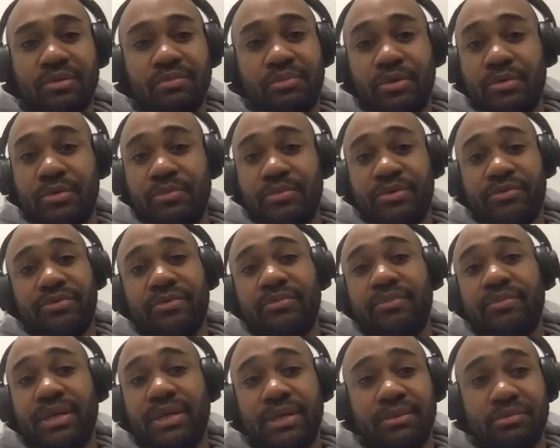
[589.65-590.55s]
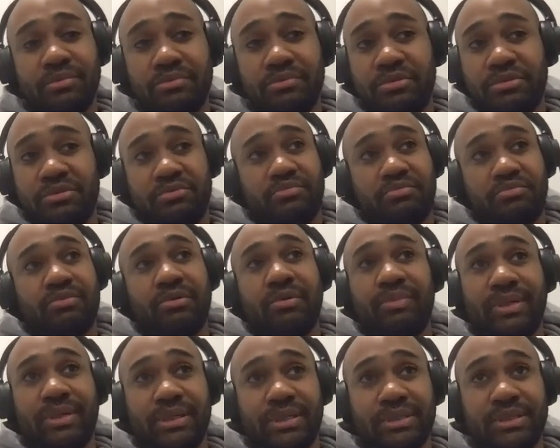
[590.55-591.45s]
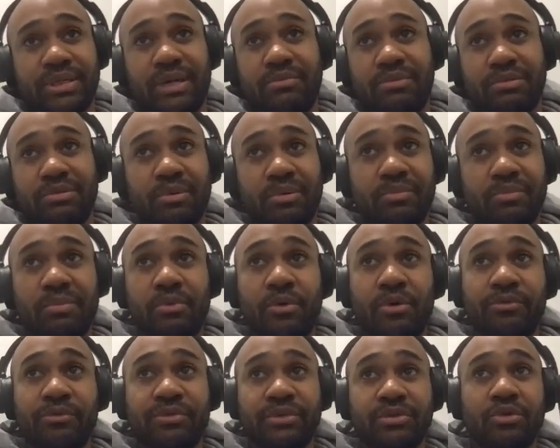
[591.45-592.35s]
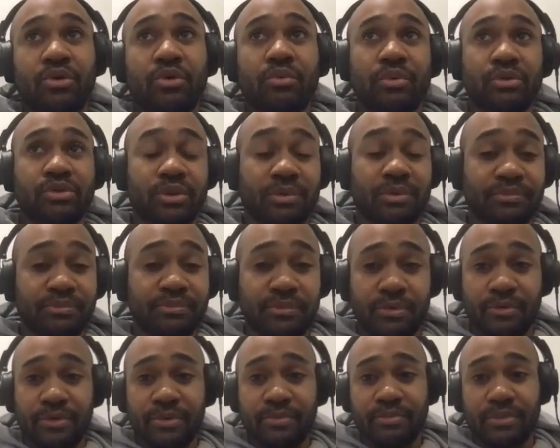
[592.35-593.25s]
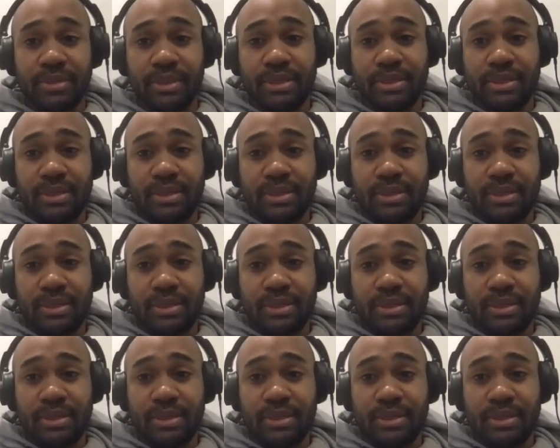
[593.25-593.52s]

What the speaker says: Bournemouth for me was probably at the time more of a suitable job for him.